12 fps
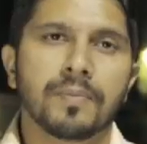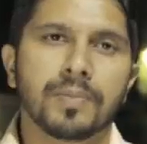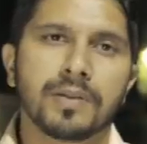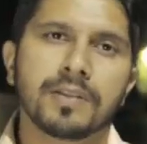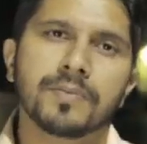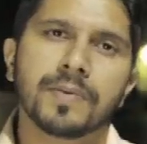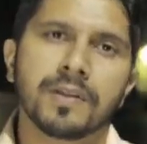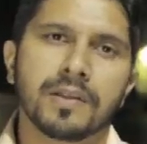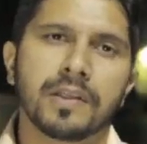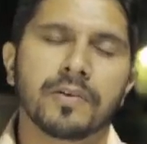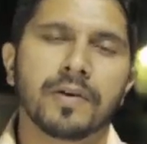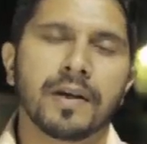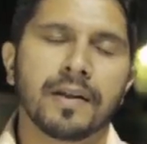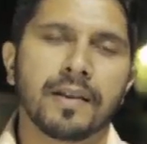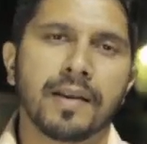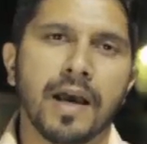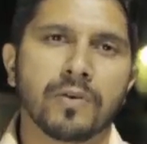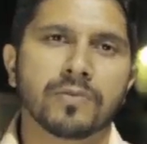please be a leader and
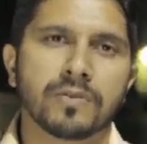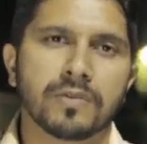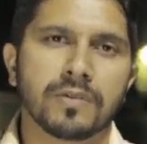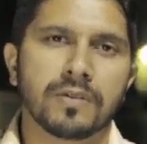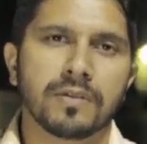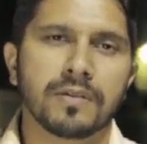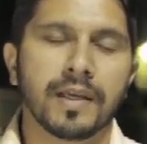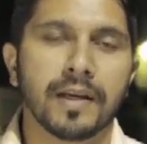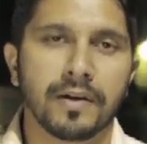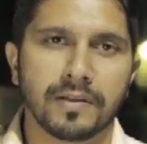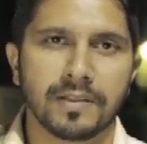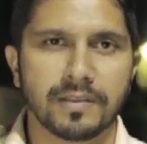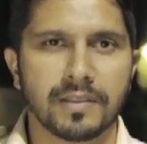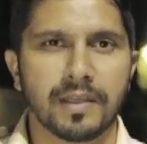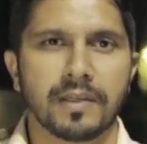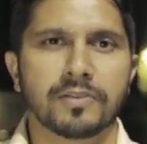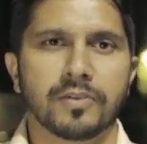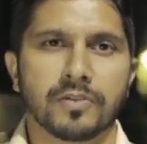announce the Heritage
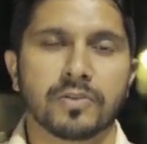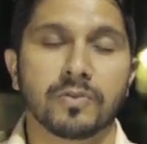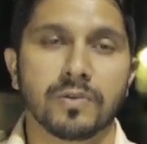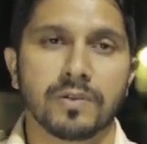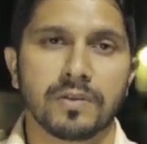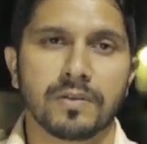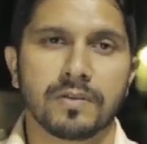Day at your school.